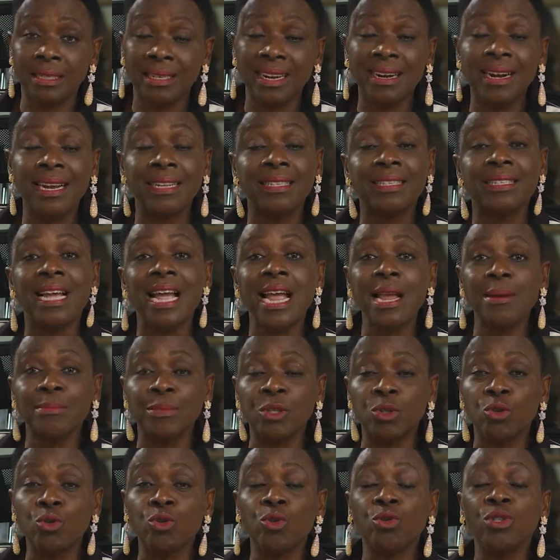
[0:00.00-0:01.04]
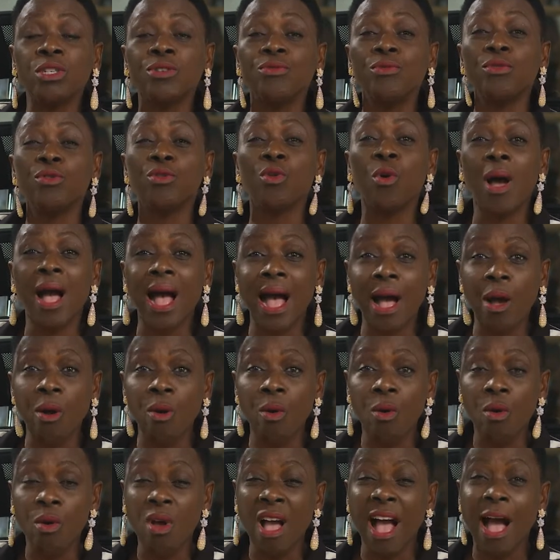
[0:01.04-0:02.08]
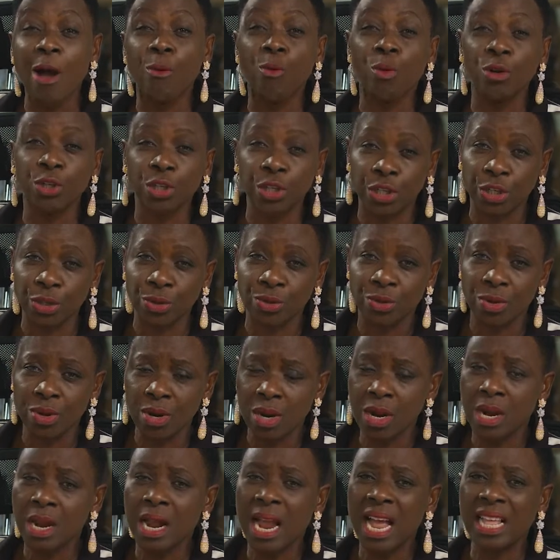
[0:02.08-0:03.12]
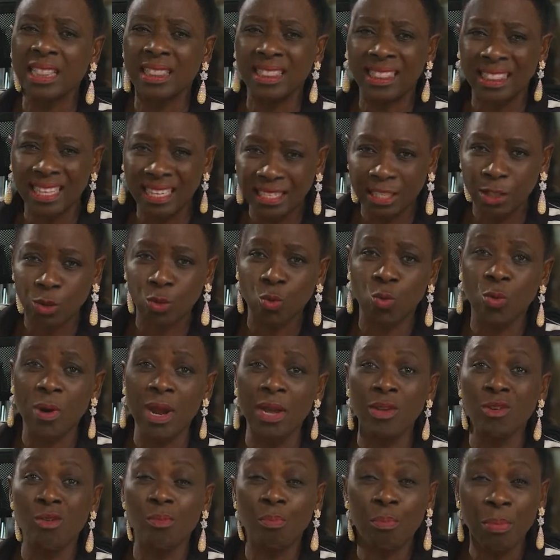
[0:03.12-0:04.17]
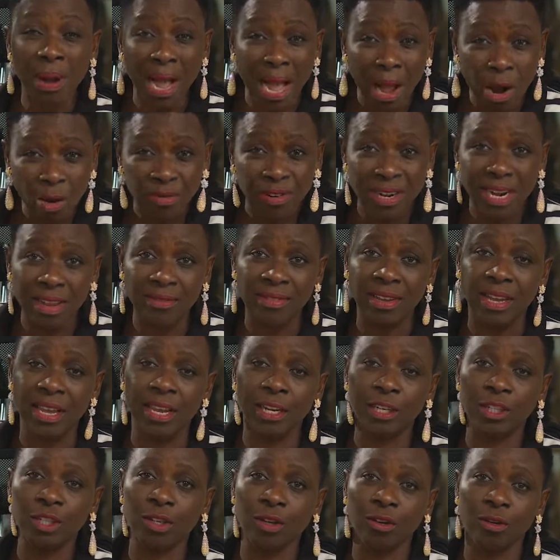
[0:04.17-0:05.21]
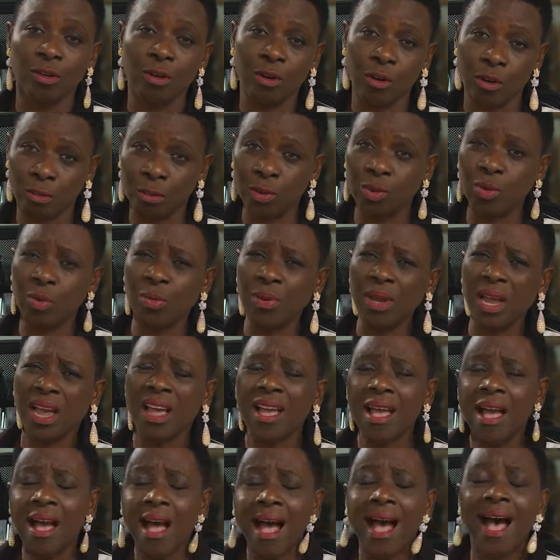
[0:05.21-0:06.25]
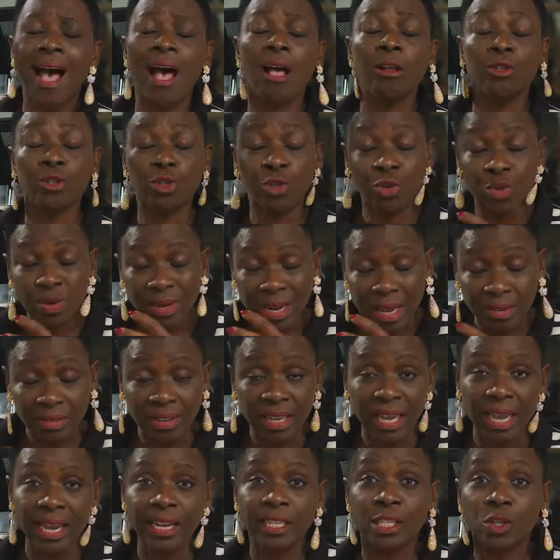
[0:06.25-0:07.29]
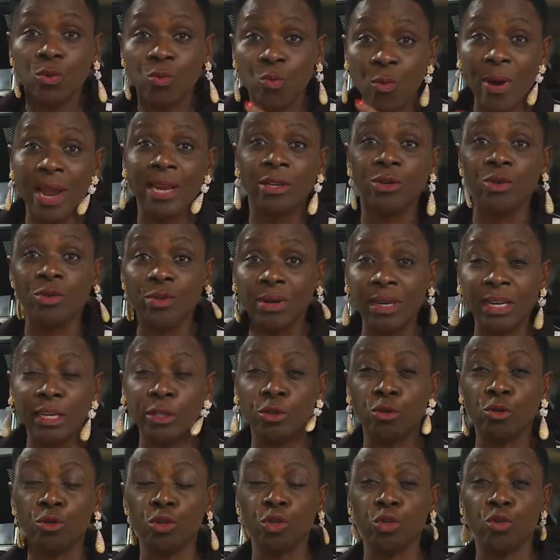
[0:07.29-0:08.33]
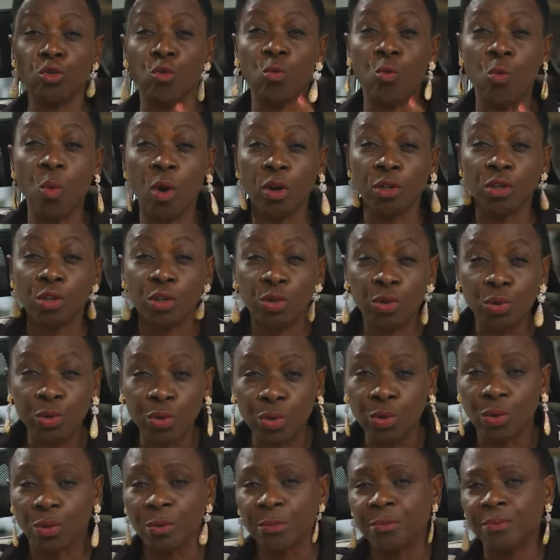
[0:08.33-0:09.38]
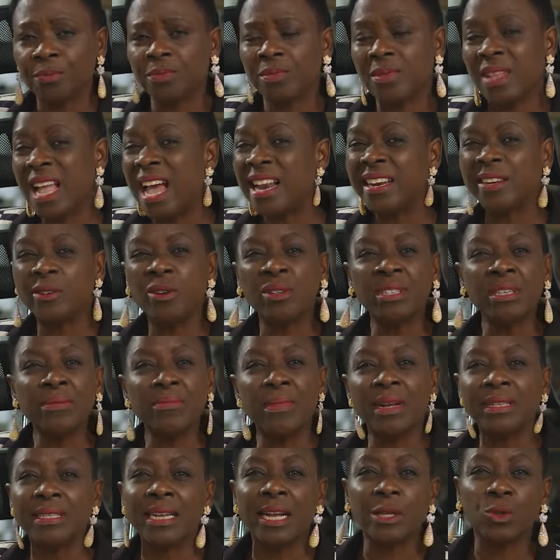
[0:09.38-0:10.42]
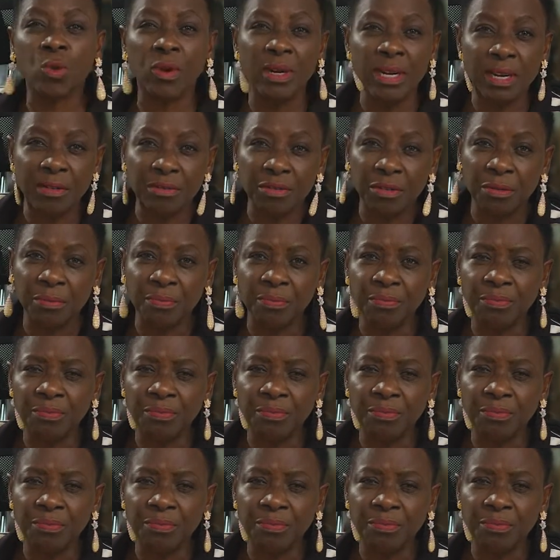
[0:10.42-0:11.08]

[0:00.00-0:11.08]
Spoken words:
There are times you don't even know how and what to do. And this is where your power of navigation comes to bear. How do you navigate when you really don't know what to do? And it doesn't matter at what level.